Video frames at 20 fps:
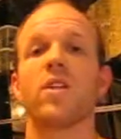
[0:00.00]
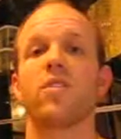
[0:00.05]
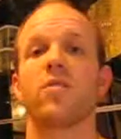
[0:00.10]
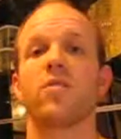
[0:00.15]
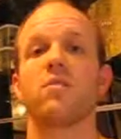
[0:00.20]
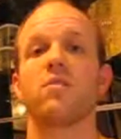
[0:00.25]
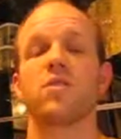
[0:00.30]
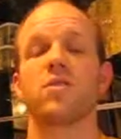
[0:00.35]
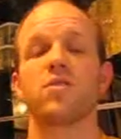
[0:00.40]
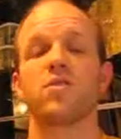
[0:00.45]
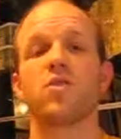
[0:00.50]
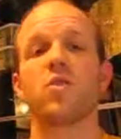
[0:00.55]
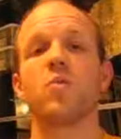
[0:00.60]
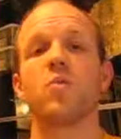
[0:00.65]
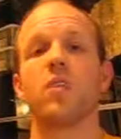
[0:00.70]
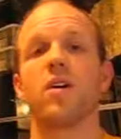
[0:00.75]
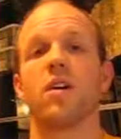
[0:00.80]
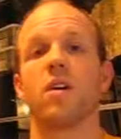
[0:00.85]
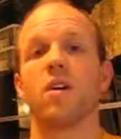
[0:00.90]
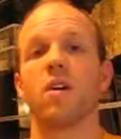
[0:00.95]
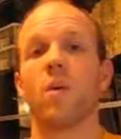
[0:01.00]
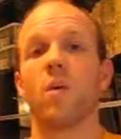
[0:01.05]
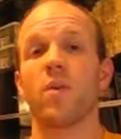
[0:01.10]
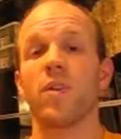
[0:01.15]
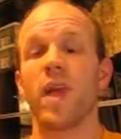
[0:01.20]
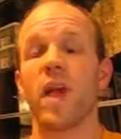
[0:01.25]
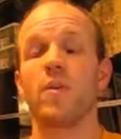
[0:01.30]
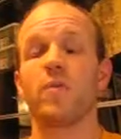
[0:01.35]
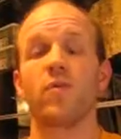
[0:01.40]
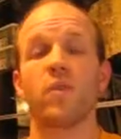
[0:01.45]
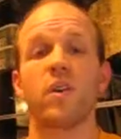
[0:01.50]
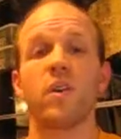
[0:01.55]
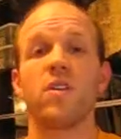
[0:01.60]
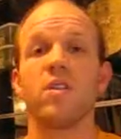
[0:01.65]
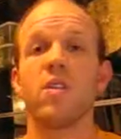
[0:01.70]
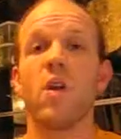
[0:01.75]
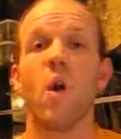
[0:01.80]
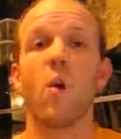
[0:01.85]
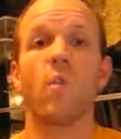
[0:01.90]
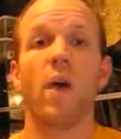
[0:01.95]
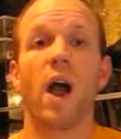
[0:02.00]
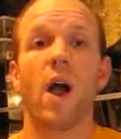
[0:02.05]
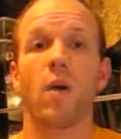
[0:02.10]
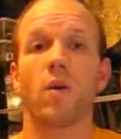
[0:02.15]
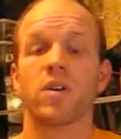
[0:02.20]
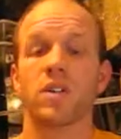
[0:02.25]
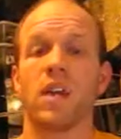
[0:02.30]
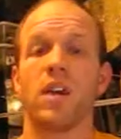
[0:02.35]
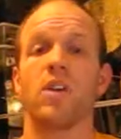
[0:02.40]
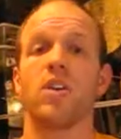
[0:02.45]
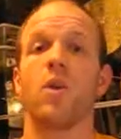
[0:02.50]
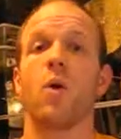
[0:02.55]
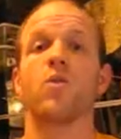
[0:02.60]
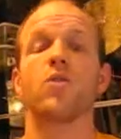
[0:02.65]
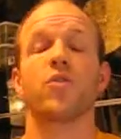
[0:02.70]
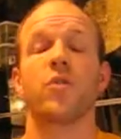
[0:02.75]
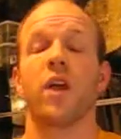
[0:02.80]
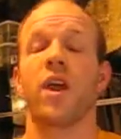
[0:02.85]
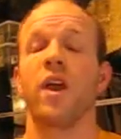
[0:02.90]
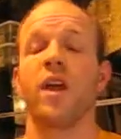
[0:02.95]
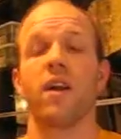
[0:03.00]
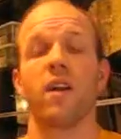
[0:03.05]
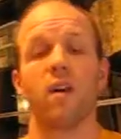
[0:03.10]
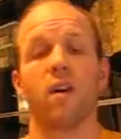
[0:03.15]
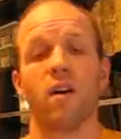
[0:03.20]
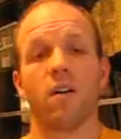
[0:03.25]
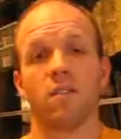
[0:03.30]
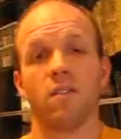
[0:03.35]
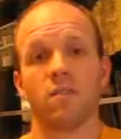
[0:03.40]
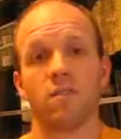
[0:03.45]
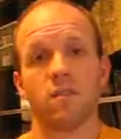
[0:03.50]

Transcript: through as a superhero with absolutely no powers and no training at all.